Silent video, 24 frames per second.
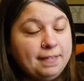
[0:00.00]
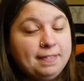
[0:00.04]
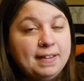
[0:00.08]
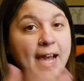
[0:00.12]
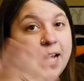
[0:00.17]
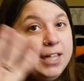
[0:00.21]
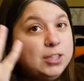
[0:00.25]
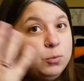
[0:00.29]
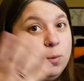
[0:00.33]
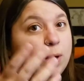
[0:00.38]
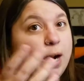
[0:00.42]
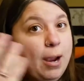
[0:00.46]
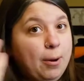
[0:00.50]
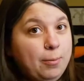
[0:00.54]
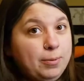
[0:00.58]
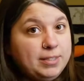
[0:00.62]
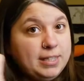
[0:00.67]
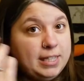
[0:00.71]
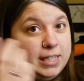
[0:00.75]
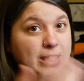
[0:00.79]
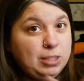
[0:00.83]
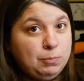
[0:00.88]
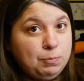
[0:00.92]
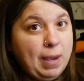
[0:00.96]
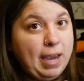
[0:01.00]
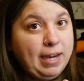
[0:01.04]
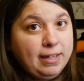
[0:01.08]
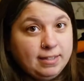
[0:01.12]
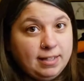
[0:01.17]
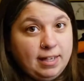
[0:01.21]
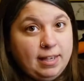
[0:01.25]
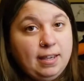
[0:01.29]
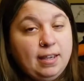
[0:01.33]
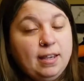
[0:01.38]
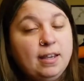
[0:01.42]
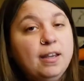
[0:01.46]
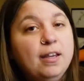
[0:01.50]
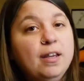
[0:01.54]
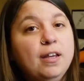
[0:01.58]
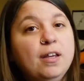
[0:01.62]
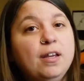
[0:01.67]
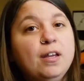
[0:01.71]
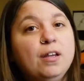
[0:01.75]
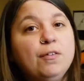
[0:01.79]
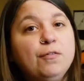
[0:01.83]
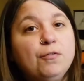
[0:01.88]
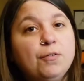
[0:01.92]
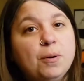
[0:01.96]
And that's what I was expecting
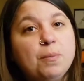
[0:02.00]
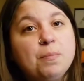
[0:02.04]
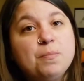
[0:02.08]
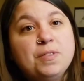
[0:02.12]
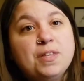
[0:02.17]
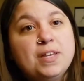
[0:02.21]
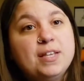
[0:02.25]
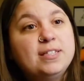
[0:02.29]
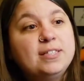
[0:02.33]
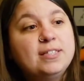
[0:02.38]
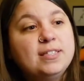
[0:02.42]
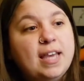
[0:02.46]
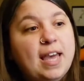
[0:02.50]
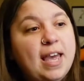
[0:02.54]
from this.